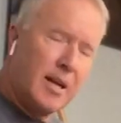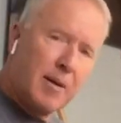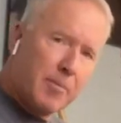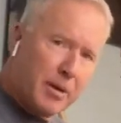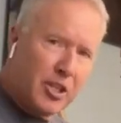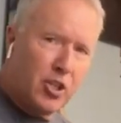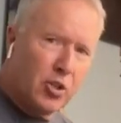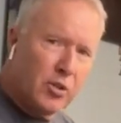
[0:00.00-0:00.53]

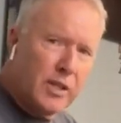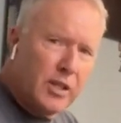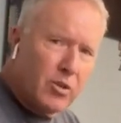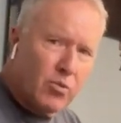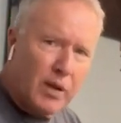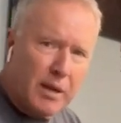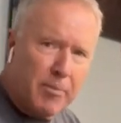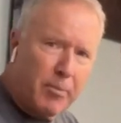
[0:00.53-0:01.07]
But you're in the
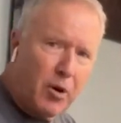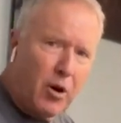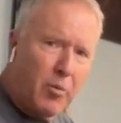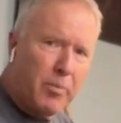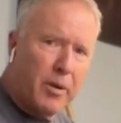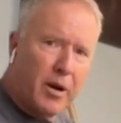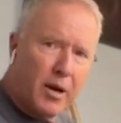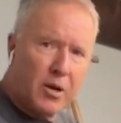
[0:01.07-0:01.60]
right
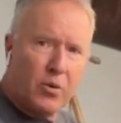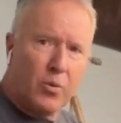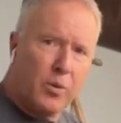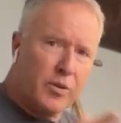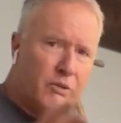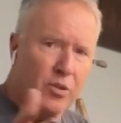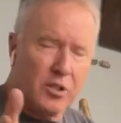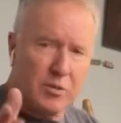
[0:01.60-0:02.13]
ballpark
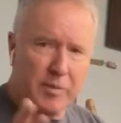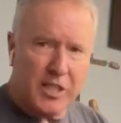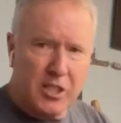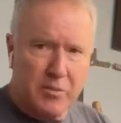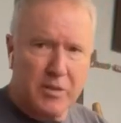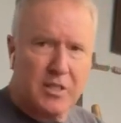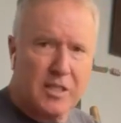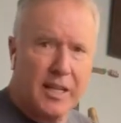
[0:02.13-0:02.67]
with those
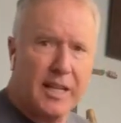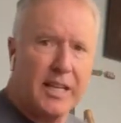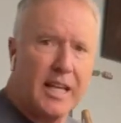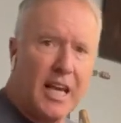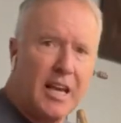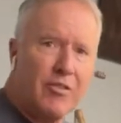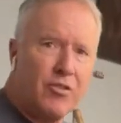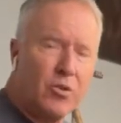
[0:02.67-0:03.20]
measurements that I
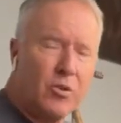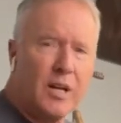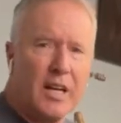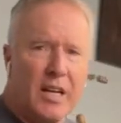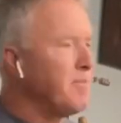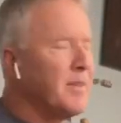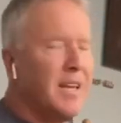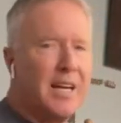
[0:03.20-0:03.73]
gave you.
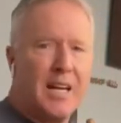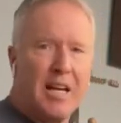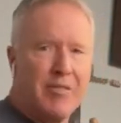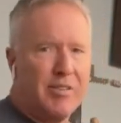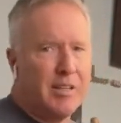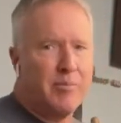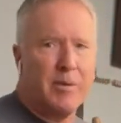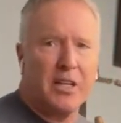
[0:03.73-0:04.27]
And I've
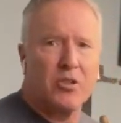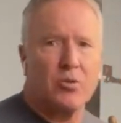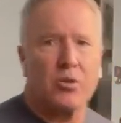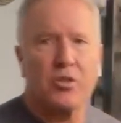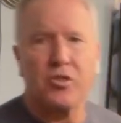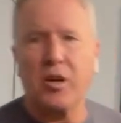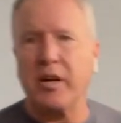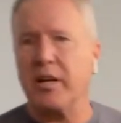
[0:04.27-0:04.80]
had my
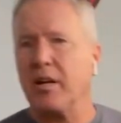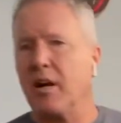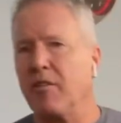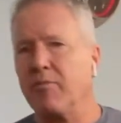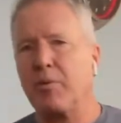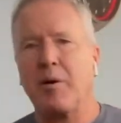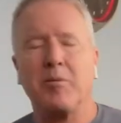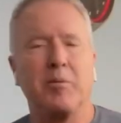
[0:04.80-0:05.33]
doors on and off
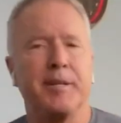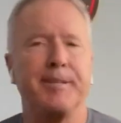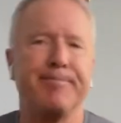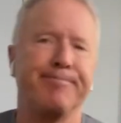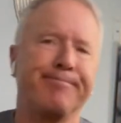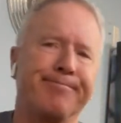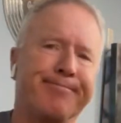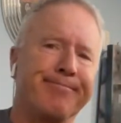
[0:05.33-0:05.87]
probably,
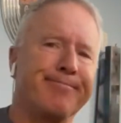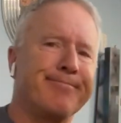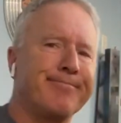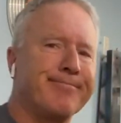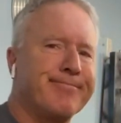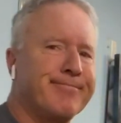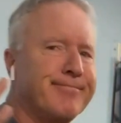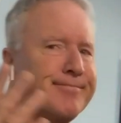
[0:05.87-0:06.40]

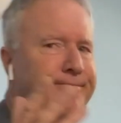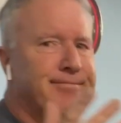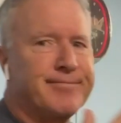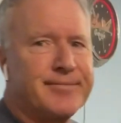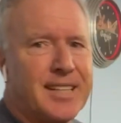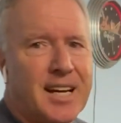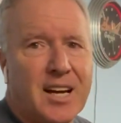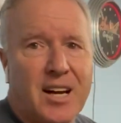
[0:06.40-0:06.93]

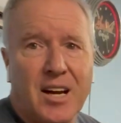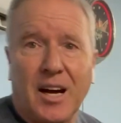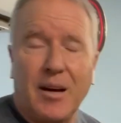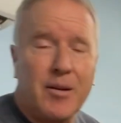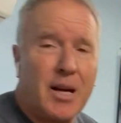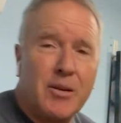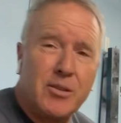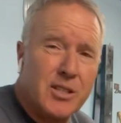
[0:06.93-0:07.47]

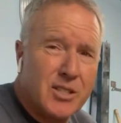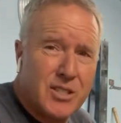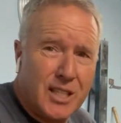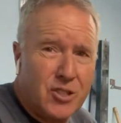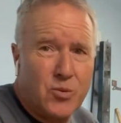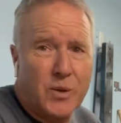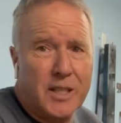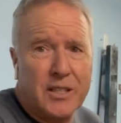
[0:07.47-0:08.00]
I'm going to say
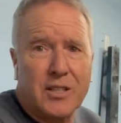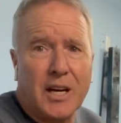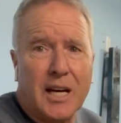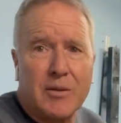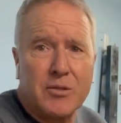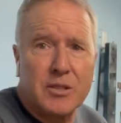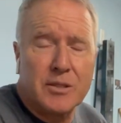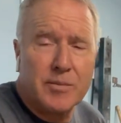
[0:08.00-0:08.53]
20
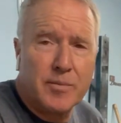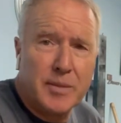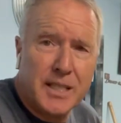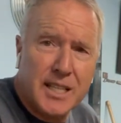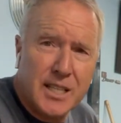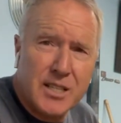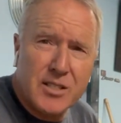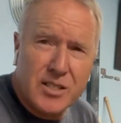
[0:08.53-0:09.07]
times,
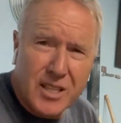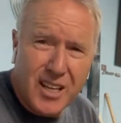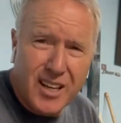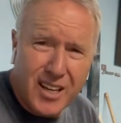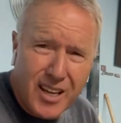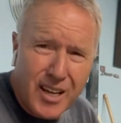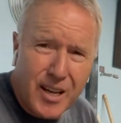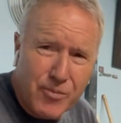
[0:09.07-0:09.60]
because
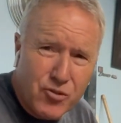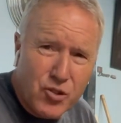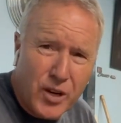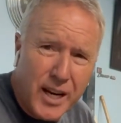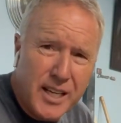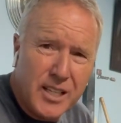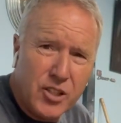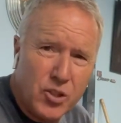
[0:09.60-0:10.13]
I'm
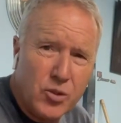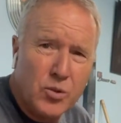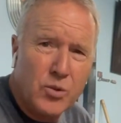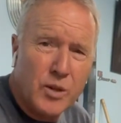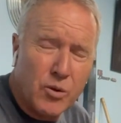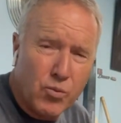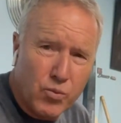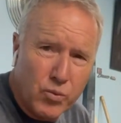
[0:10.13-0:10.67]
trying to do
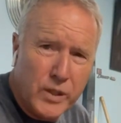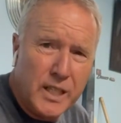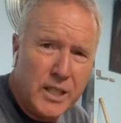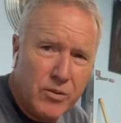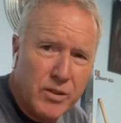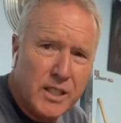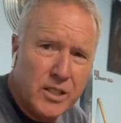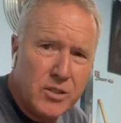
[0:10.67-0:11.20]
a really,
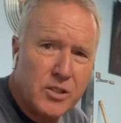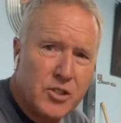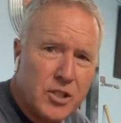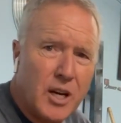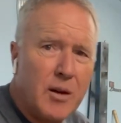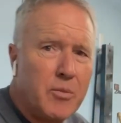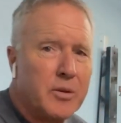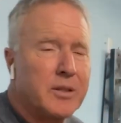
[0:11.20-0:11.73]
really good
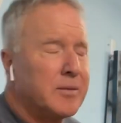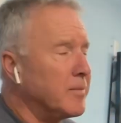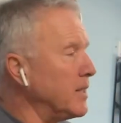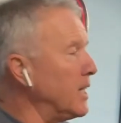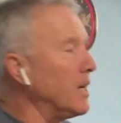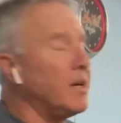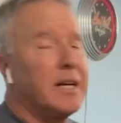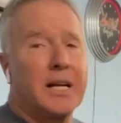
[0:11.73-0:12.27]
job with them,
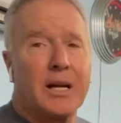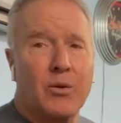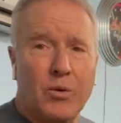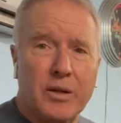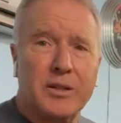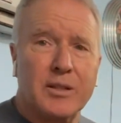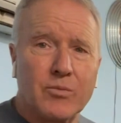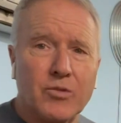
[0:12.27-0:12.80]
and I
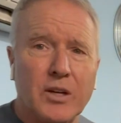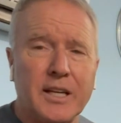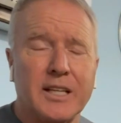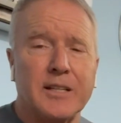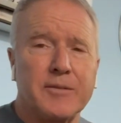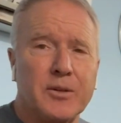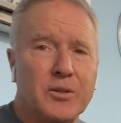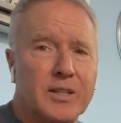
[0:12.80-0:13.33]
want them right,
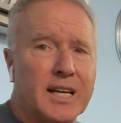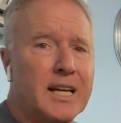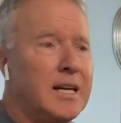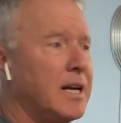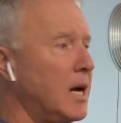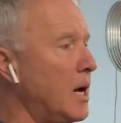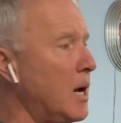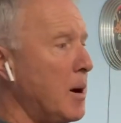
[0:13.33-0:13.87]
okay?
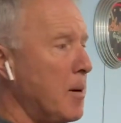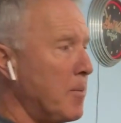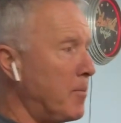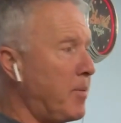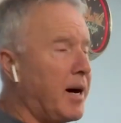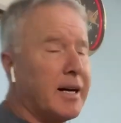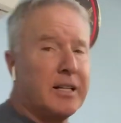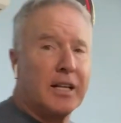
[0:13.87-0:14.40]

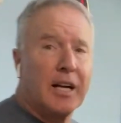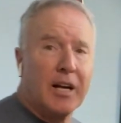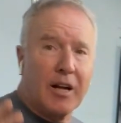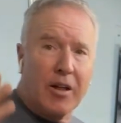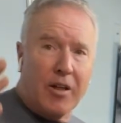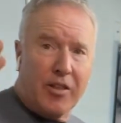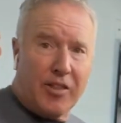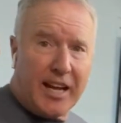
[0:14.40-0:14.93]
But
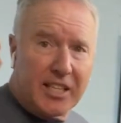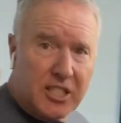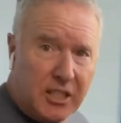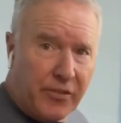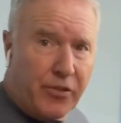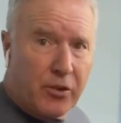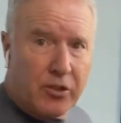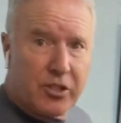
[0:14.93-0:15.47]
that's the
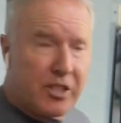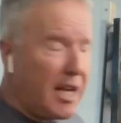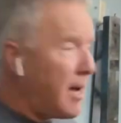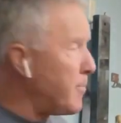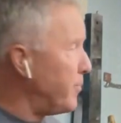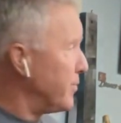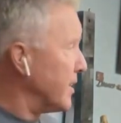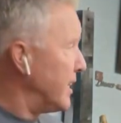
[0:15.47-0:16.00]
first
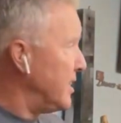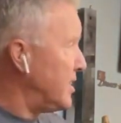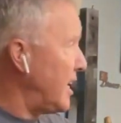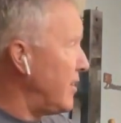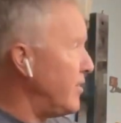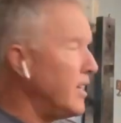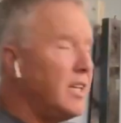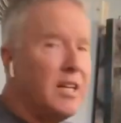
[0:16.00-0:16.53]
step, is
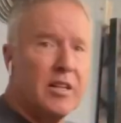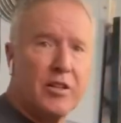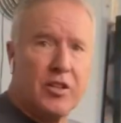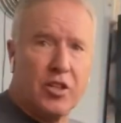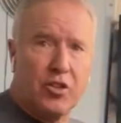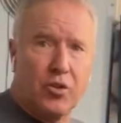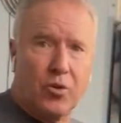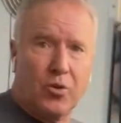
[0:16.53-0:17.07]
having the
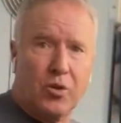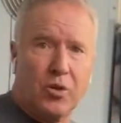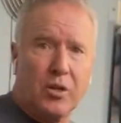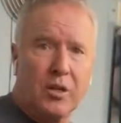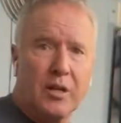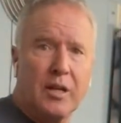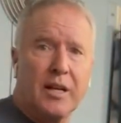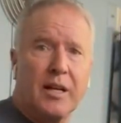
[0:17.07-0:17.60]

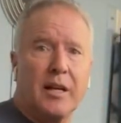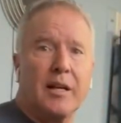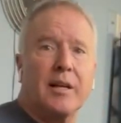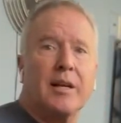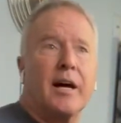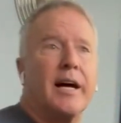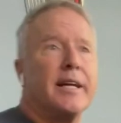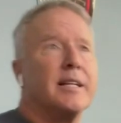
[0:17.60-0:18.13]
door
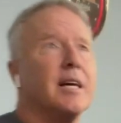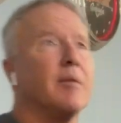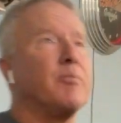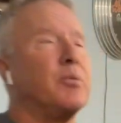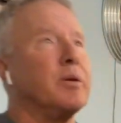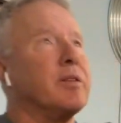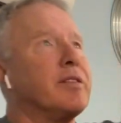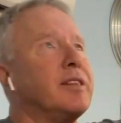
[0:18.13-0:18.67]
lined up
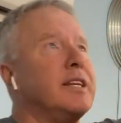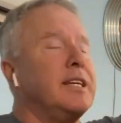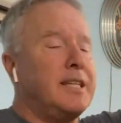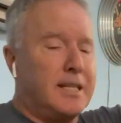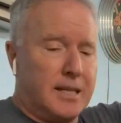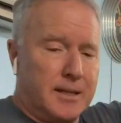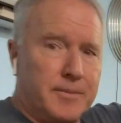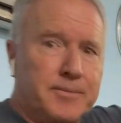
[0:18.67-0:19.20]
with
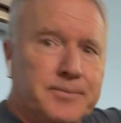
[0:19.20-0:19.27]
the,